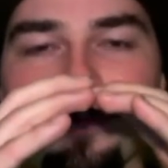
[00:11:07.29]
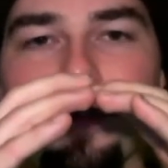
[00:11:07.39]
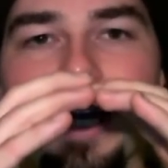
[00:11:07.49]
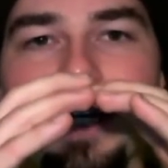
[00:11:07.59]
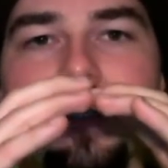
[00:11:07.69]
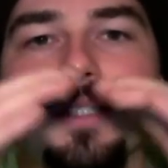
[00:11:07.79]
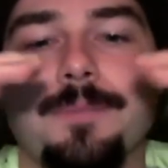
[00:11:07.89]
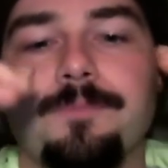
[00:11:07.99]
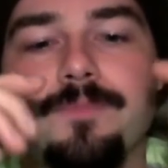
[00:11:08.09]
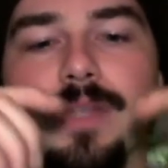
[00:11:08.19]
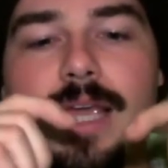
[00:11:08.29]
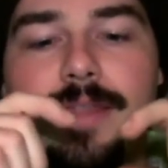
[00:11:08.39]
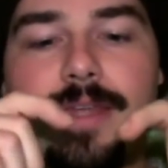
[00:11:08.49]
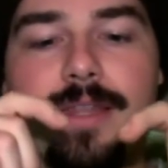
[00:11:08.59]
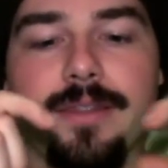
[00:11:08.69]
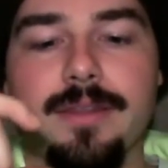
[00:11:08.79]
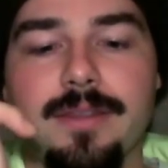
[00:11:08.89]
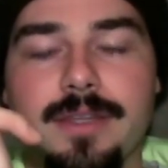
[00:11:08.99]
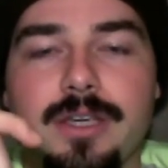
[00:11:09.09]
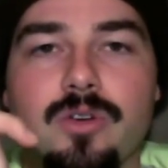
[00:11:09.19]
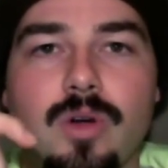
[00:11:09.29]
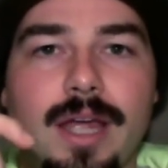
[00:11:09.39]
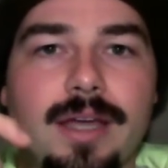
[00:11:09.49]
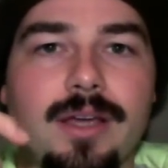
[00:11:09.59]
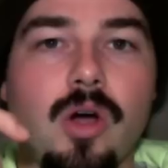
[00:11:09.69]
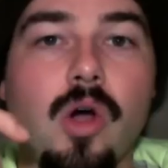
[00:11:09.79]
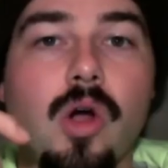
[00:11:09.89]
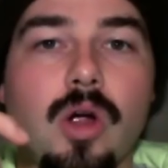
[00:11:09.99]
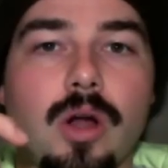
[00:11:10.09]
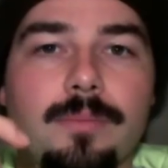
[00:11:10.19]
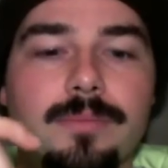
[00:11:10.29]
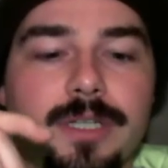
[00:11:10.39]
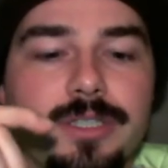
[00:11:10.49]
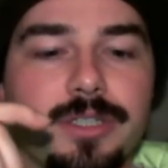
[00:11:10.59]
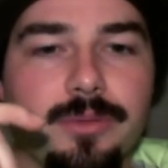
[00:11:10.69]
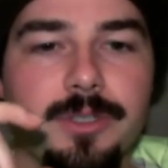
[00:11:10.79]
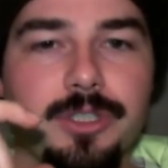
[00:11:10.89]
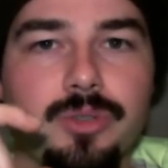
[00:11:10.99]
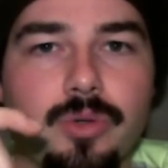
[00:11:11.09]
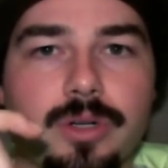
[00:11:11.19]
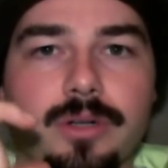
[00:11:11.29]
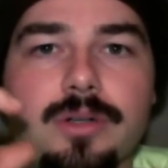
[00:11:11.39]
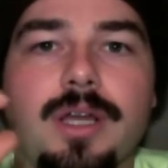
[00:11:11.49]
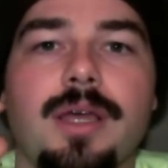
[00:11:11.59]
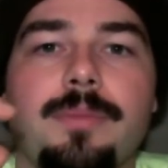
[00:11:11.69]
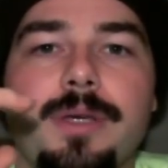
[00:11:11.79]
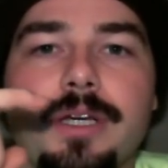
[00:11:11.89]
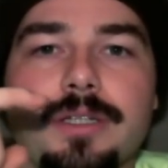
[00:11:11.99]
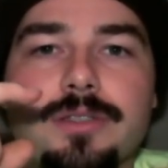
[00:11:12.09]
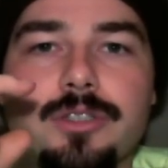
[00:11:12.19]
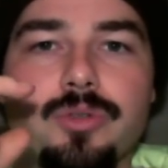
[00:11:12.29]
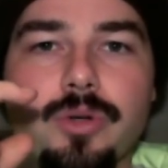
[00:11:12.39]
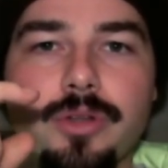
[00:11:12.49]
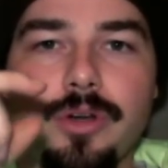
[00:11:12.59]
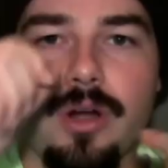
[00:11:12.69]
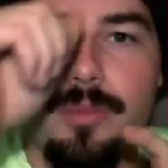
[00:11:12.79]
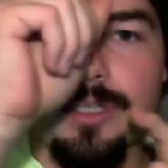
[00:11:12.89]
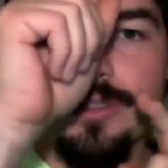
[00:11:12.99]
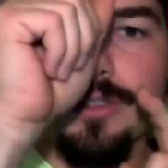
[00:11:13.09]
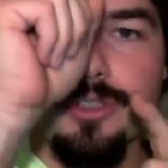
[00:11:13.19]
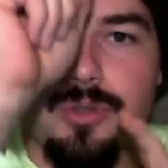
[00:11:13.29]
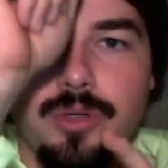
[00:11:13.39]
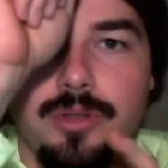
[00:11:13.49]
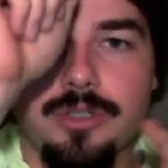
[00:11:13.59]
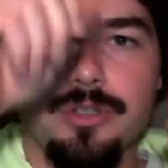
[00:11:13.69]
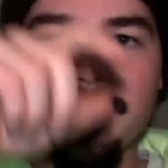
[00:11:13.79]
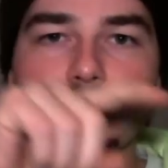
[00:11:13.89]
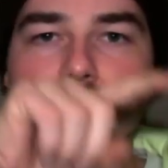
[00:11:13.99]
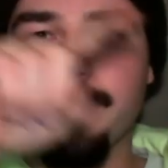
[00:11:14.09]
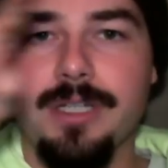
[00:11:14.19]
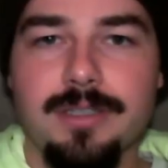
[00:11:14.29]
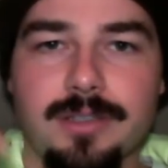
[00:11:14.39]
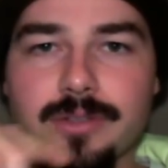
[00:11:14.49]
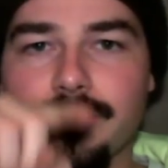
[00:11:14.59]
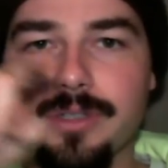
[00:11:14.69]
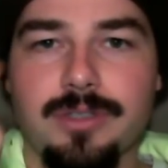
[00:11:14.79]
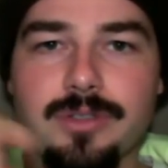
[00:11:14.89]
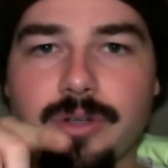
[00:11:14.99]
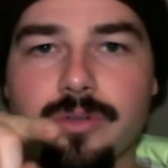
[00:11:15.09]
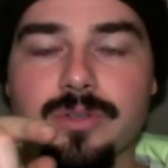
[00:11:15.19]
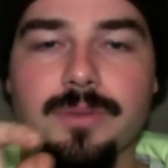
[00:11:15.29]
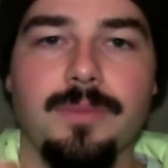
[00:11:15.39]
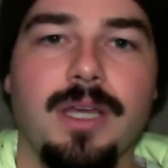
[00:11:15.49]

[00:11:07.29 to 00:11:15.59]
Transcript: base and then the crank arm is going to be shorter, because the shorter the arm is, the shorter the stroke, because it's going in circles.